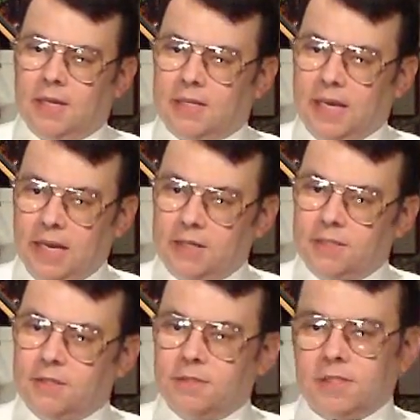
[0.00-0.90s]
It
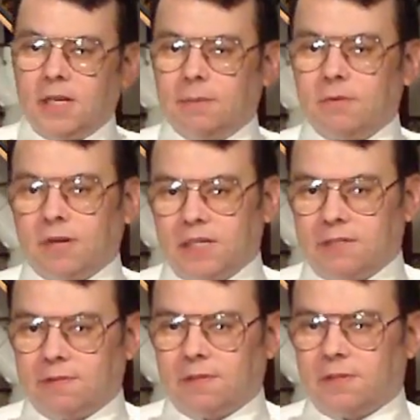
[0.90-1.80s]
can do some
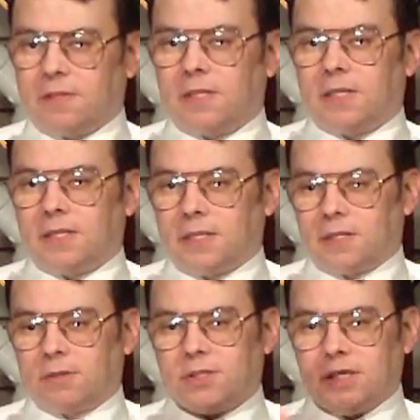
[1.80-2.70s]
graceful
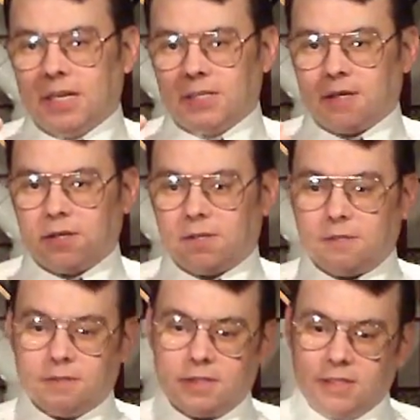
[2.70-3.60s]

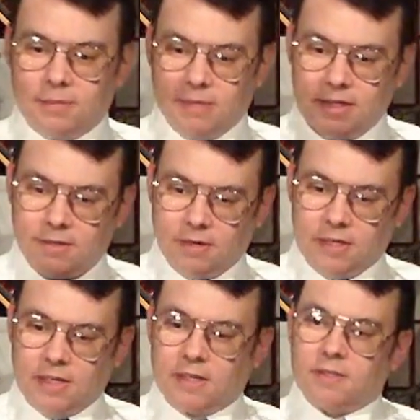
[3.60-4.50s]
crescendos and
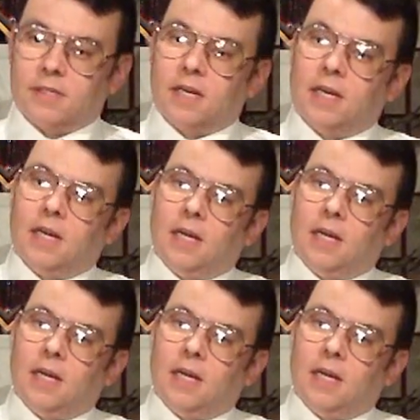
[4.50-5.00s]
diminuendos,